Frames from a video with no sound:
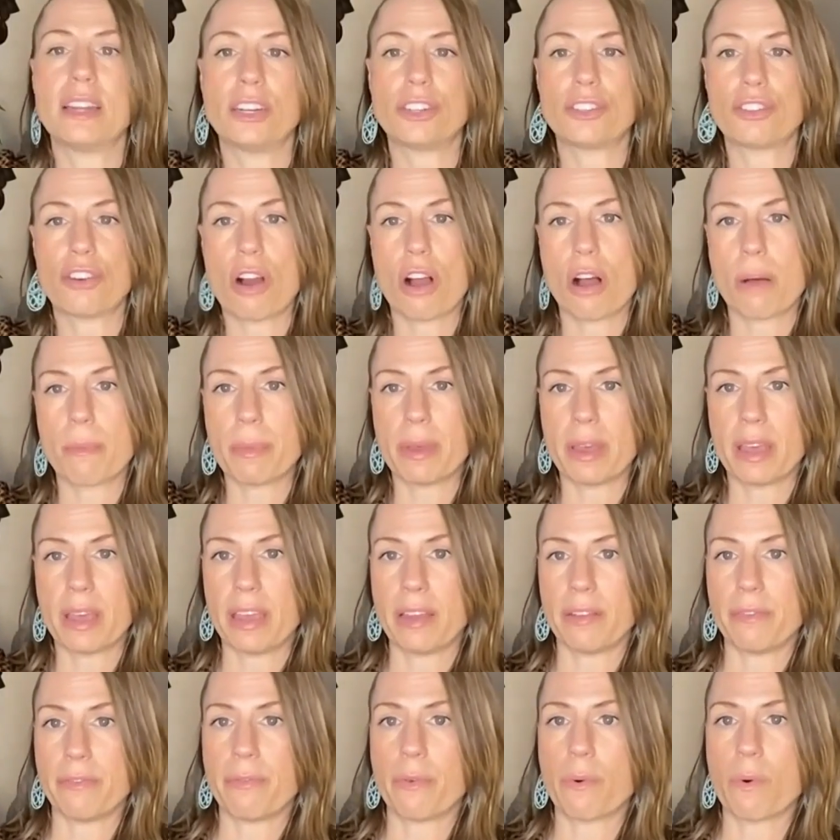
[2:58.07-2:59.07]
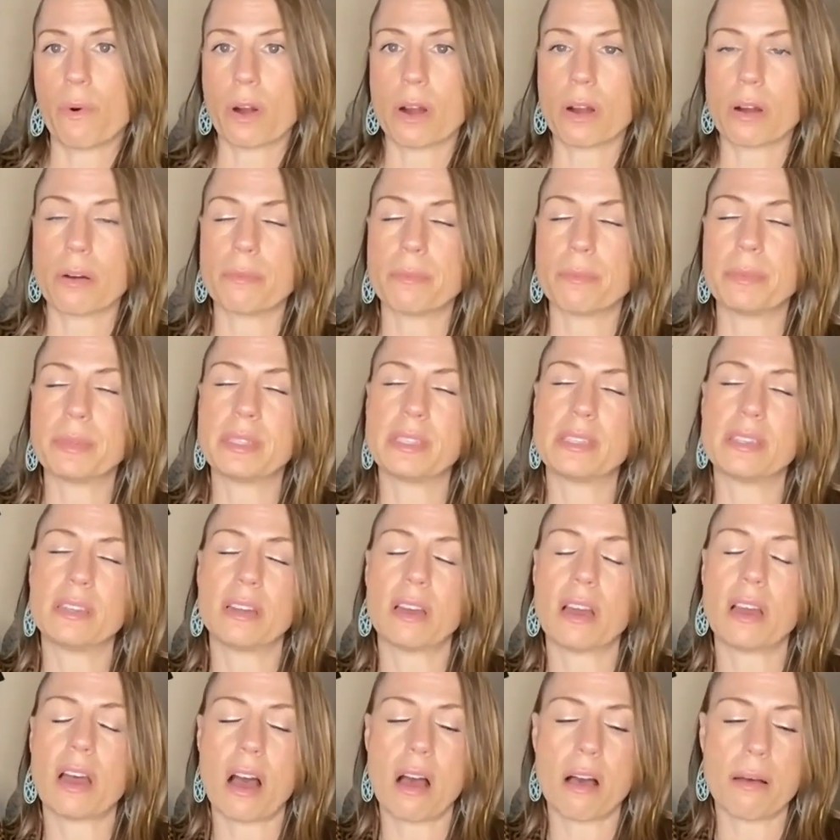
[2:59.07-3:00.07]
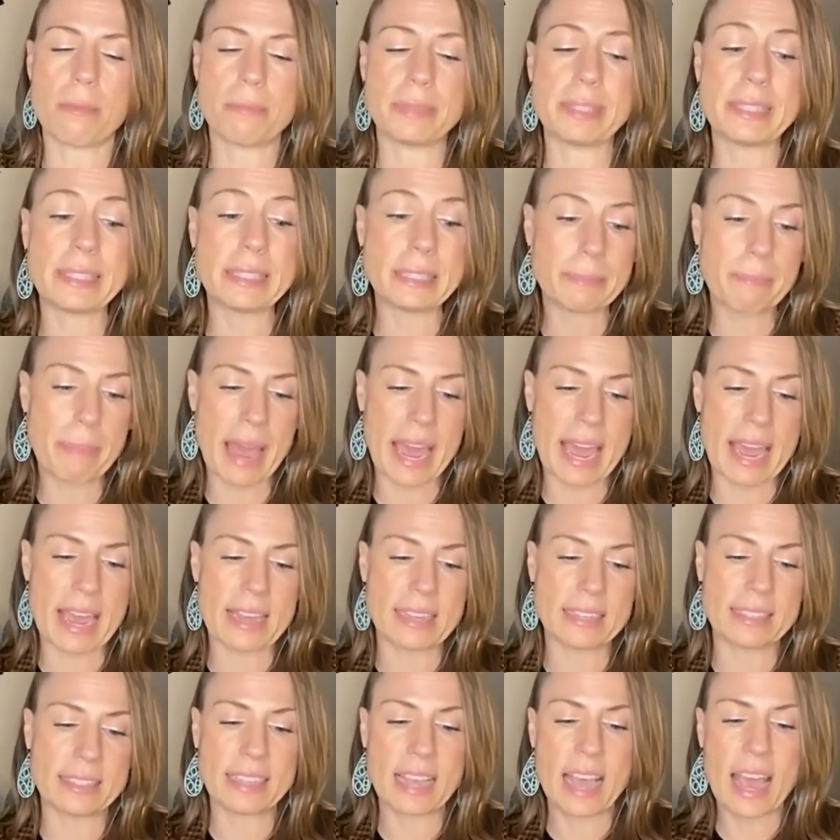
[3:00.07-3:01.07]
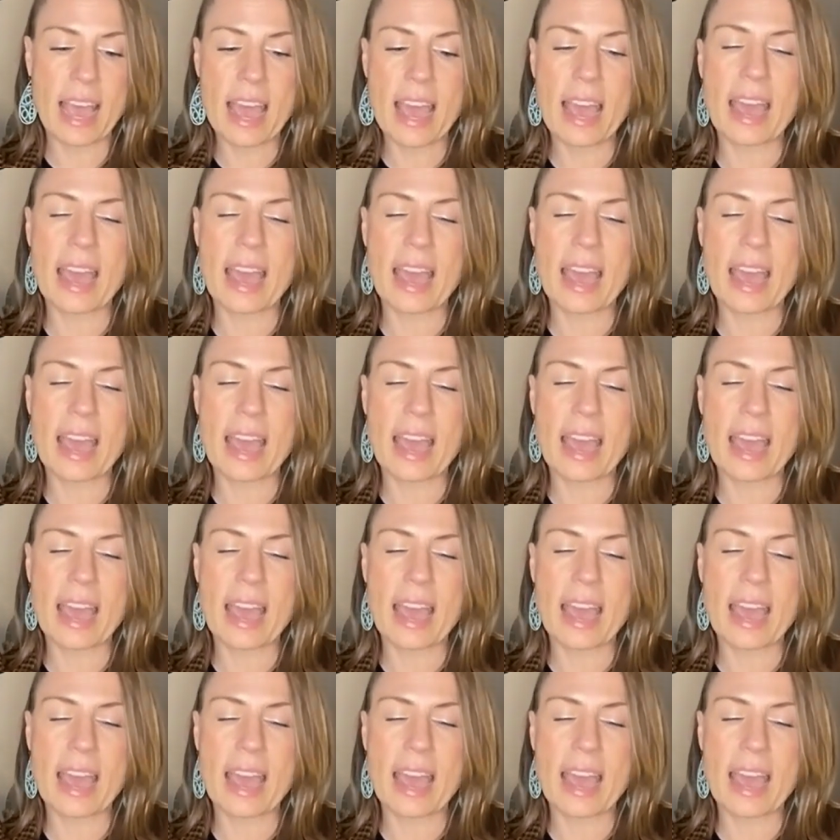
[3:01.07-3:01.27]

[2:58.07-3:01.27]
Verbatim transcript: in a trauma informed um, space